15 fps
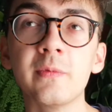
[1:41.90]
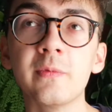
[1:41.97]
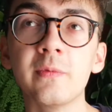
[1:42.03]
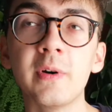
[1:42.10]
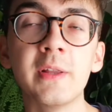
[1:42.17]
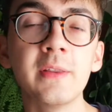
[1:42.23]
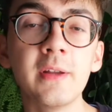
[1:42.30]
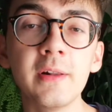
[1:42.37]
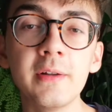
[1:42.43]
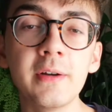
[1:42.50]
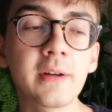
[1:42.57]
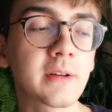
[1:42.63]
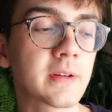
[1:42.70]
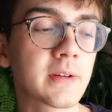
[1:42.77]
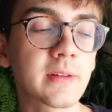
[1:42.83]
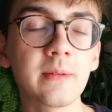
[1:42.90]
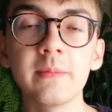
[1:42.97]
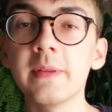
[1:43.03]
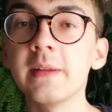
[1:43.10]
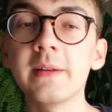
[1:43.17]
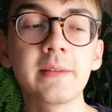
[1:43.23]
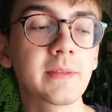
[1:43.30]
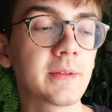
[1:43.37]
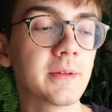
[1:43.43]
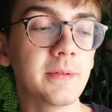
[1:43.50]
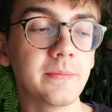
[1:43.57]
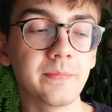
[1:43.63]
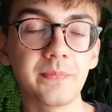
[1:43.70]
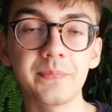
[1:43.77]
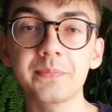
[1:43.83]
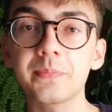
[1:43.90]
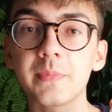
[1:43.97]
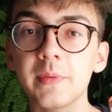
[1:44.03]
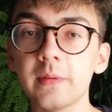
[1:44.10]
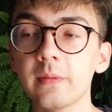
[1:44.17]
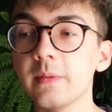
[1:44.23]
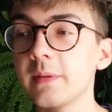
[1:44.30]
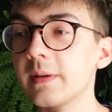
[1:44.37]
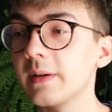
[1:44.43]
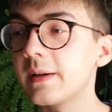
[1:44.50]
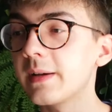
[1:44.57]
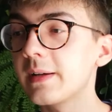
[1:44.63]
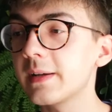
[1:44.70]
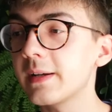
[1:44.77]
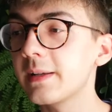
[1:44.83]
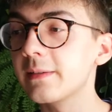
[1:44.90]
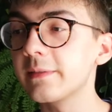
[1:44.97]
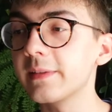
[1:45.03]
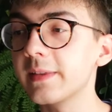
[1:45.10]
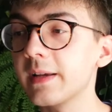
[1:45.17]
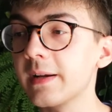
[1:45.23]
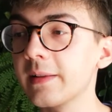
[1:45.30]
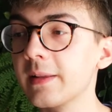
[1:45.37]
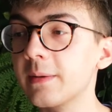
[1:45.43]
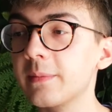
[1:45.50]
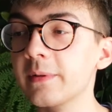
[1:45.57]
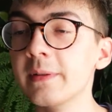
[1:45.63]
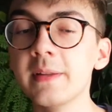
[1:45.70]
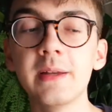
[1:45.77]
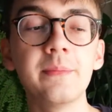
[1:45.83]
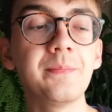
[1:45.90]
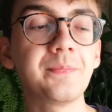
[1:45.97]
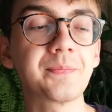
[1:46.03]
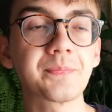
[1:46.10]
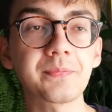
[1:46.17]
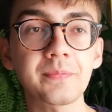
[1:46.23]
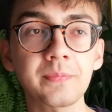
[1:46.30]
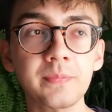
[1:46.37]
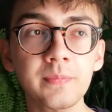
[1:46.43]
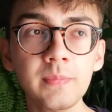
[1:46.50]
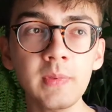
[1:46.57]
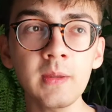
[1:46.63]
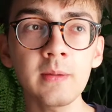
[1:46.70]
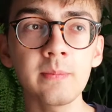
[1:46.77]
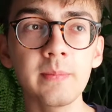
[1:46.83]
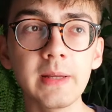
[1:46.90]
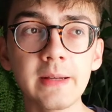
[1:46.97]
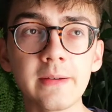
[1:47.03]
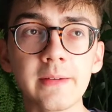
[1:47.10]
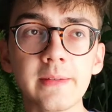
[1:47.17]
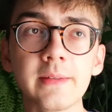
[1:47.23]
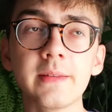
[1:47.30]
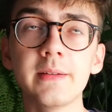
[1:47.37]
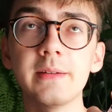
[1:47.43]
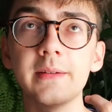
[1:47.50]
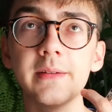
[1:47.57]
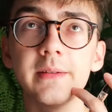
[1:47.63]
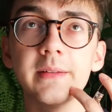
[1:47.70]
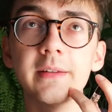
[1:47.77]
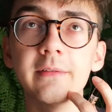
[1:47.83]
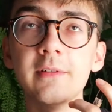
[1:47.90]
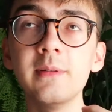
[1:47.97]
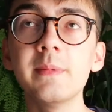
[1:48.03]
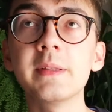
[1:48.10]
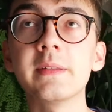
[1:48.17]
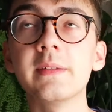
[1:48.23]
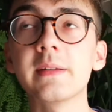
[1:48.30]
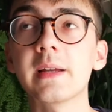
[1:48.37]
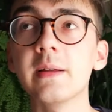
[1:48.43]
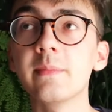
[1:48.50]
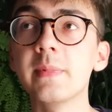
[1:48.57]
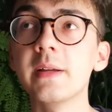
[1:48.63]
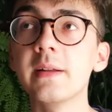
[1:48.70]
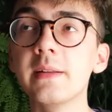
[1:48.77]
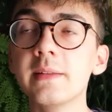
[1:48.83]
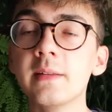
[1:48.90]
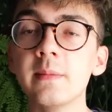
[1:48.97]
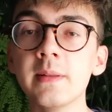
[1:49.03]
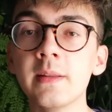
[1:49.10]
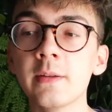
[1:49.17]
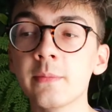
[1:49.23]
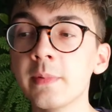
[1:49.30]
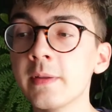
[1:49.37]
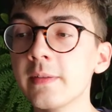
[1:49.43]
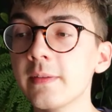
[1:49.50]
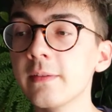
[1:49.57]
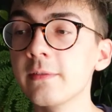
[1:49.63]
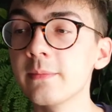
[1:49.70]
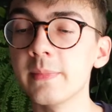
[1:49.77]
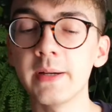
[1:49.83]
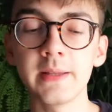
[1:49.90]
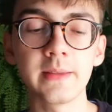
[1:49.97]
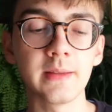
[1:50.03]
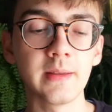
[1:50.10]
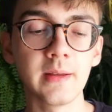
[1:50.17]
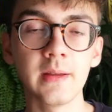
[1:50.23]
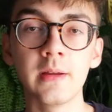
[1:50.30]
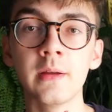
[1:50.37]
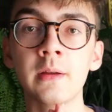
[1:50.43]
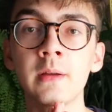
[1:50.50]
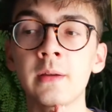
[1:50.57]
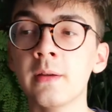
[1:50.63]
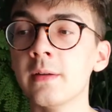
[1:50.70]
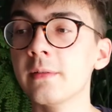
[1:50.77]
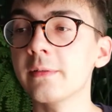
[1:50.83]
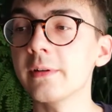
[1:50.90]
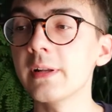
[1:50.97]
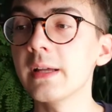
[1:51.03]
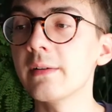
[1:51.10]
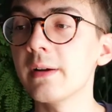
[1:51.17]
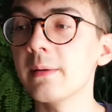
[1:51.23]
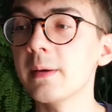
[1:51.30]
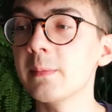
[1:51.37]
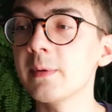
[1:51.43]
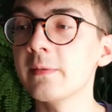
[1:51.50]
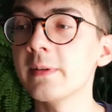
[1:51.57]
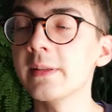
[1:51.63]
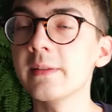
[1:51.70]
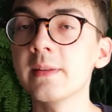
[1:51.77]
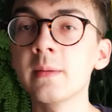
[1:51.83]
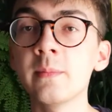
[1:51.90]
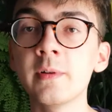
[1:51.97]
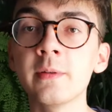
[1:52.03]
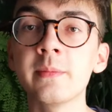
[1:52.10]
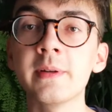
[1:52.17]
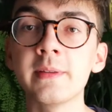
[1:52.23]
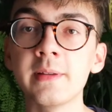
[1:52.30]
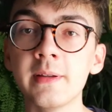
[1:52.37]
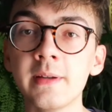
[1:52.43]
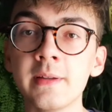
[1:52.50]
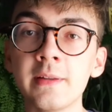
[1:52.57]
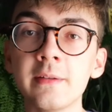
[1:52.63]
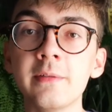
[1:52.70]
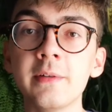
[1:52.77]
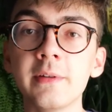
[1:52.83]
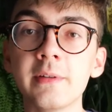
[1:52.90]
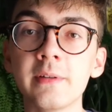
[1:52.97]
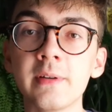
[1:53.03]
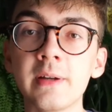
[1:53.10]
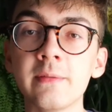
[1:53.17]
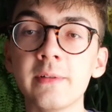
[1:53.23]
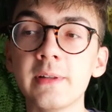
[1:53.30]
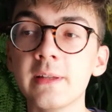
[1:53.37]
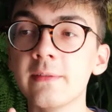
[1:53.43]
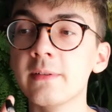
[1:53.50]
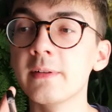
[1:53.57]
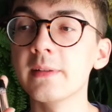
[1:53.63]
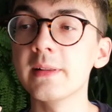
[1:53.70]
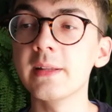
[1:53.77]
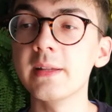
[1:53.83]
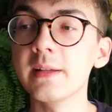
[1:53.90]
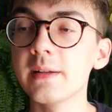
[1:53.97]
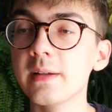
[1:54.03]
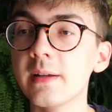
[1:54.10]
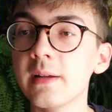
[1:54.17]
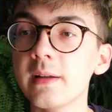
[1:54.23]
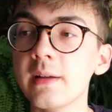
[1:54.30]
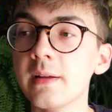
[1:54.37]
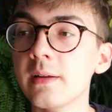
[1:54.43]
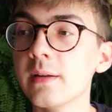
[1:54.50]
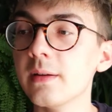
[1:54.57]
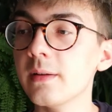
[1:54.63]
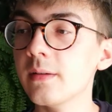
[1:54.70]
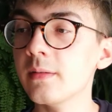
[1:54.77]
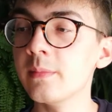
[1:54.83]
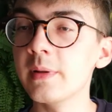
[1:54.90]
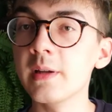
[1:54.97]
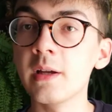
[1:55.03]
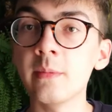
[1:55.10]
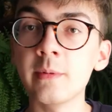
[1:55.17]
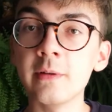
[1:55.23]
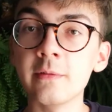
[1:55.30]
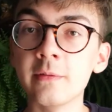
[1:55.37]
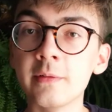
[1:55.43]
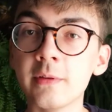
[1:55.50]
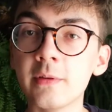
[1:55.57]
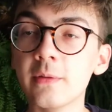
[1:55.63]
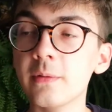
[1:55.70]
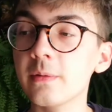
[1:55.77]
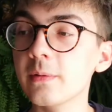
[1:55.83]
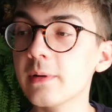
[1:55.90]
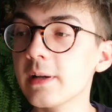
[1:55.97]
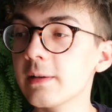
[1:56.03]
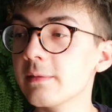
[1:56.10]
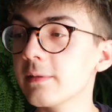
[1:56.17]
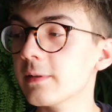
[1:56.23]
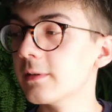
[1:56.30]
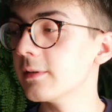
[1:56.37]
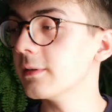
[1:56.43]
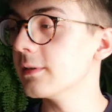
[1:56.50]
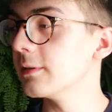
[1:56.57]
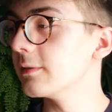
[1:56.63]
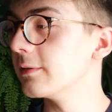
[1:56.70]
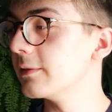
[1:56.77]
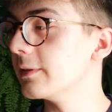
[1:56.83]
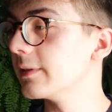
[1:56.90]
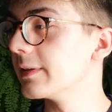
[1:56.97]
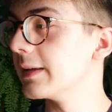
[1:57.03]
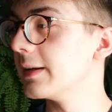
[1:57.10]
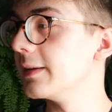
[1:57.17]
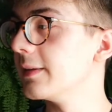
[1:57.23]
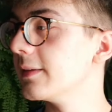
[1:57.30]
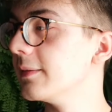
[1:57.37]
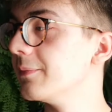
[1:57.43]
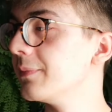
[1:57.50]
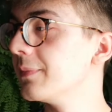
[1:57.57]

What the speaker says: $1 or something, so I kind of stacked up on them because the full bottle can be a little bit expensive, but for now I'm happy with the samples, but in the future I will definitely be happy to have the full size.